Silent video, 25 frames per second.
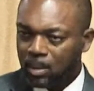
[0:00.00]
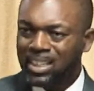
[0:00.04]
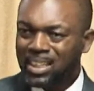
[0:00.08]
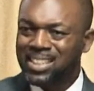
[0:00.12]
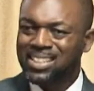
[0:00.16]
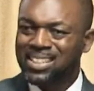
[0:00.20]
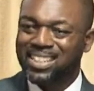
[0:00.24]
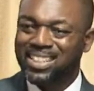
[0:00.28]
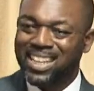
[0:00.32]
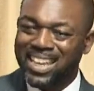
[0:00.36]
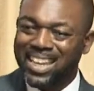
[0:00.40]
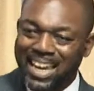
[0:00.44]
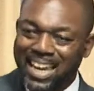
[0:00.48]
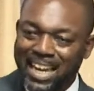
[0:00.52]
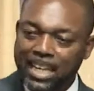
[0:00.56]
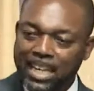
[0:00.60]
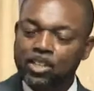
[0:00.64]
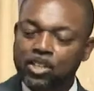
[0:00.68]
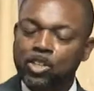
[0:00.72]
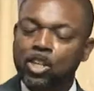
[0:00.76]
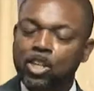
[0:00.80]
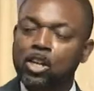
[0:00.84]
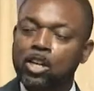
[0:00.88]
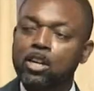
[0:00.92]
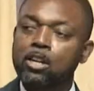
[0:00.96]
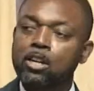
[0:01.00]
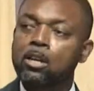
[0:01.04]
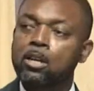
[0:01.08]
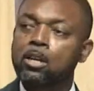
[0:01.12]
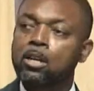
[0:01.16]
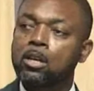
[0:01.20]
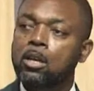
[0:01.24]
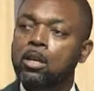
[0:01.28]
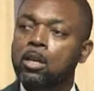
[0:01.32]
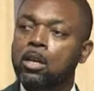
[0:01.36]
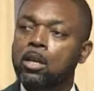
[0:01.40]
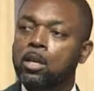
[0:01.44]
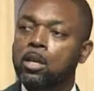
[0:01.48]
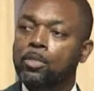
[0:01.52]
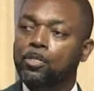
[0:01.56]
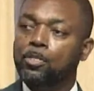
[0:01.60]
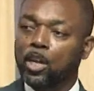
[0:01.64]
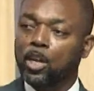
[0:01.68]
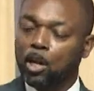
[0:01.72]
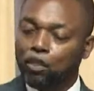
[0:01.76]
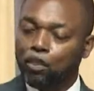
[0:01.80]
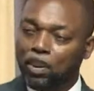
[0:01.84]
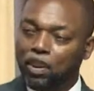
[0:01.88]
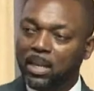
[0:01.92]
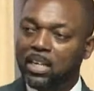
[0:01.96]
to hinder their
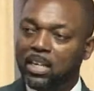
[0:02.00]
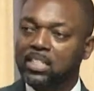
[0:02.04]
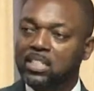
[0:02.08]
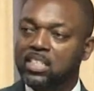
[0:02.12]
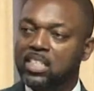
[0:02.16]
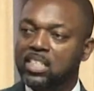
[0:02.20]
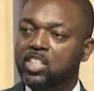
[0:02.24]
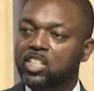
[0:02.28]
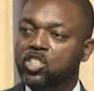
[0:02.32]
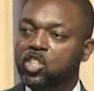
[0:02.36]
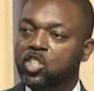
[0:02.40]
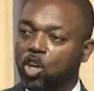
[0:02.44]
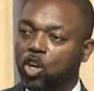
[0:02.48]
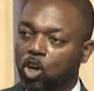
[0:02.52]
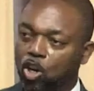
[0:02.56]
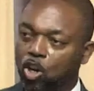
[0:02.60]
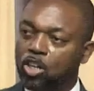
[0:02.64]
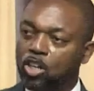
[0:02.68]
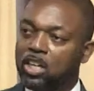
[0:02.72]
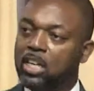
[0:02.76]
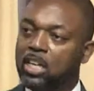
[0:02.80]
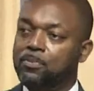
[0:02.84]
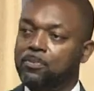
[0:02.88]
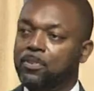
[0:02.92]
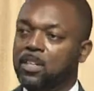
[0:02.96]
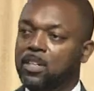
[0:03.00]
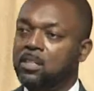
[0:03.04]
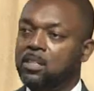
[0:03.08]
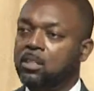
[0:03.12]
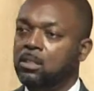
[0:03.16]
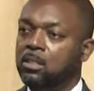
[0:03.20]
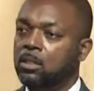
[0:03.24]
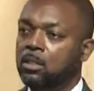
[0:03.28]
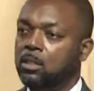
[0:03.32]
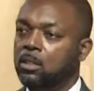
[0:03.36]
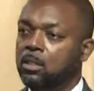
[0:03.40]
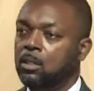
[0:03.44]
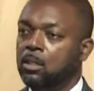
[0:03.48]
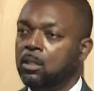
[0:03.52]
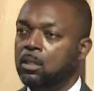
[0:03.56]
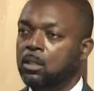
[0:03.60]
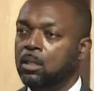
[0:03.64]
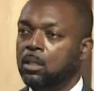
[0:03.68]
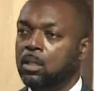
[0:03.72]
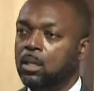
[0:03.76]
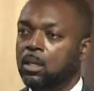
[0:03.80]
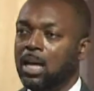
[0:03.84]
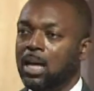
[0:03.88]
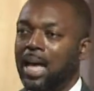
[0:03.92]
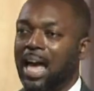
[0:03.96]
ability to earn a living
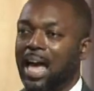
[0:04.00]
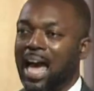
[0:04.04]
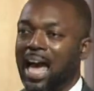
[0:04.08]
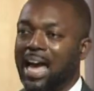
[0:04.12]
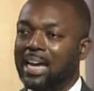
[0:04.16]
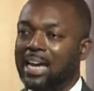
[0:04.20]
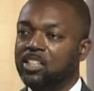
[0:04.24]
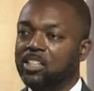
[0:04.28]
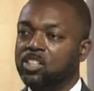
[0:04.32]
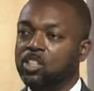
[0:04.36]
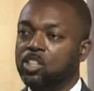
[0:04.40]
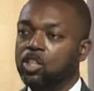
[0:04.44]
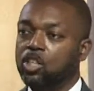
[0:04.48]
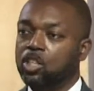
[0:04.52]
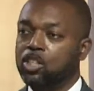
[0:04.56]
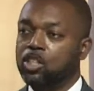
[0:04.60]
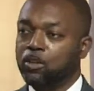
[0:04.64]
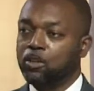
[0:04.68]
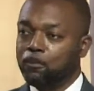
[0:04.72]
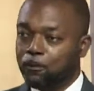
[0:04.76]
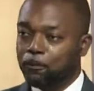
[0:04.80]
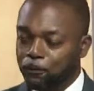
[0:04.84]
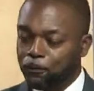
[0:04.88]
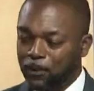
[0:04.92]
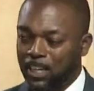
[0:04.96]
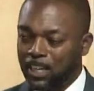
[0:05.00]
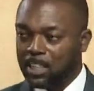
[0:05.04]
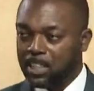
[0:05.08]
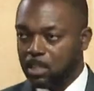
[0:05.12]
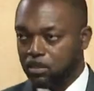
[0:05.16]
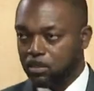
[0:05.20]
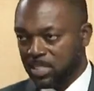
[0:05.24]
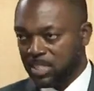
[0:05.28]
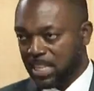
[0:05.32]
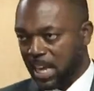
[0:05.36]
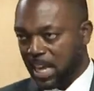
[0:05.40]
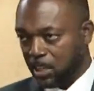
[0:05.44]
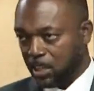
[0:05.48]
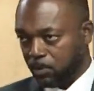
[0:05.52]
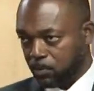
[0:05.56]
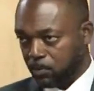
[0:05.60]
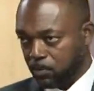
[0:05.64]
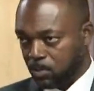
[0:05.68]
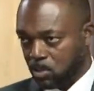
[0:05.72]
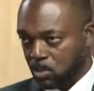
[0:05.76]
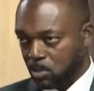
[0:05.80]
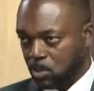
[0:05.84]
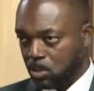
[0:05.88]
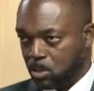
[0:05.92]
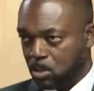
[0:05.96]
and to feed
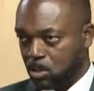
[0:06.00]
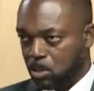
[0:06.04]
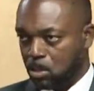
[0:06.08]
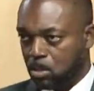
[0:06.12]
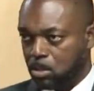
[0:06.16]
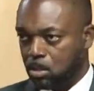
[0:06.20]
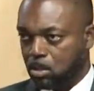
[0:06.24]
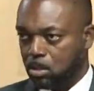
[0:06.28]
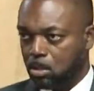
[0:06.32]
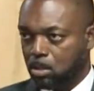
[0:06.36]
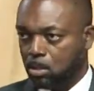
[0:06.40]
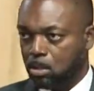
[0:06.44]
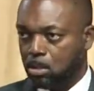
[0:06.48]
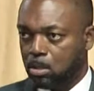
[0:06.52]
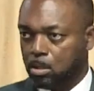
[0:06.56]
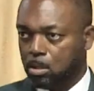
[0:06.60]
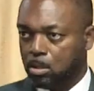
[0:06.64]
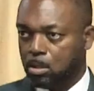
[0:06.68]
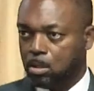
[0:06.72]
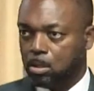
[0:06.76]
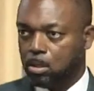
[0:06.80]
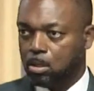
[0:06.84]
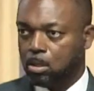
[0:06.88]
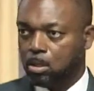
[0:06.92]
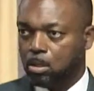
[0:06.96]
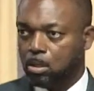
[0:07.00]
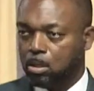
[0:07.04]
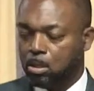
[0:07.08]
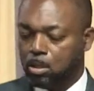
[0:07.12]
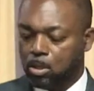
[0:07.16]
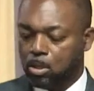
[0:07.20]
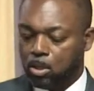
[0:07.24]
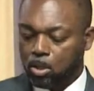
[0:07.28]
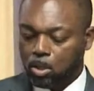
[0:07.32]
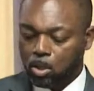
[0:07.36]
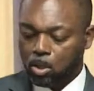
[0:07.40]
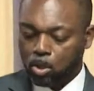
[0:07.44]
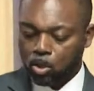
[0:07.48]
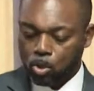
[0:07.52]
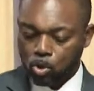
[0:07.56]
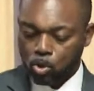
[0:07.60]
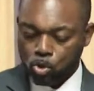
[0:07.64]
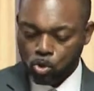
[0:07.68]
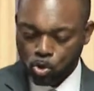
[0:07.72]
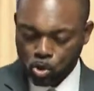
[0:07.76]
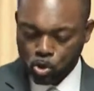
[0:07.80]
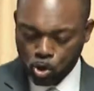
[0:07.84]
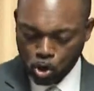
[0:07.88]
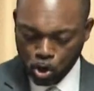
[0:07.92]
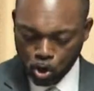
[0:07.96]
themselves.
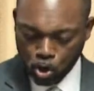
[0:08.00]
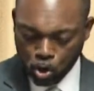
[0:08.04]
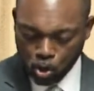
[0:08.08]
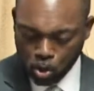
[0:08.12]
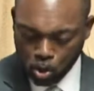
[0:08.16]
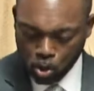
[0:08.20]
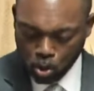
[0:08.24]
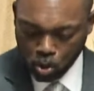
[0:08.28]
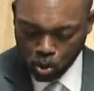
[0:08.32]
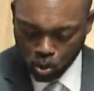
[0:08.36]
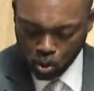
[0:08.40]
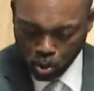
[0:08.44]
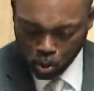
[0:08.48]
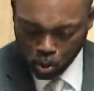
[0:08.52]
No